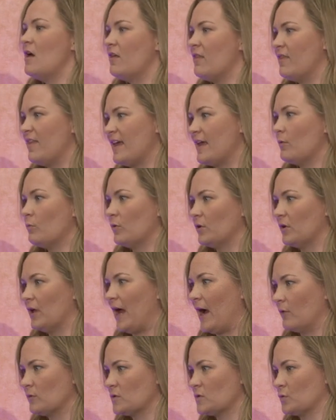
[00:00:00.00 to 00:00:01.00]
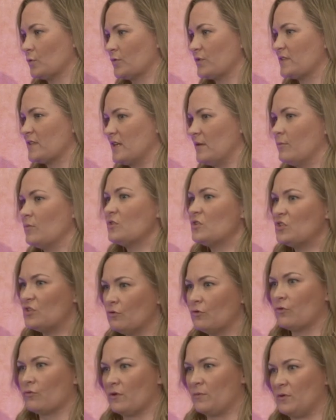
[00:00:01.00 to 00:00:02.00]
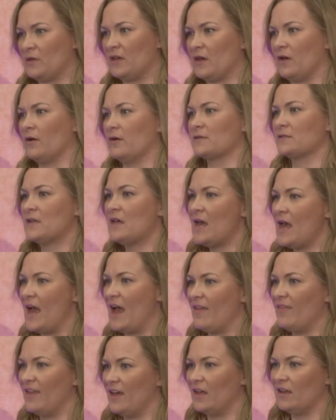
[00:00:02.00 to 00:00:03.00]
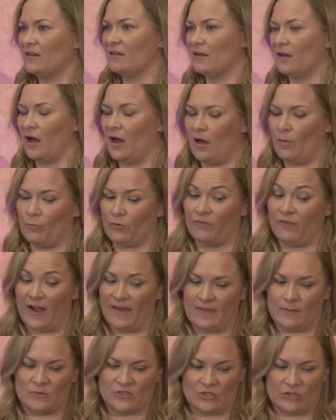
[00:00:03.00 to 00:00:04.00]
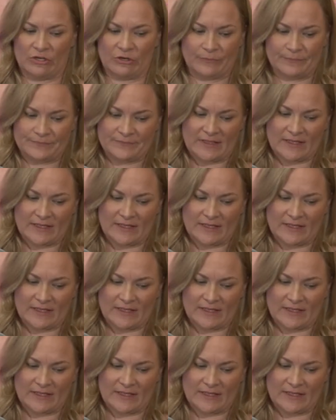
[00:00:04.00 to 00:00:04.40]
they will outsource them to 3PLs and then um, provide them to you.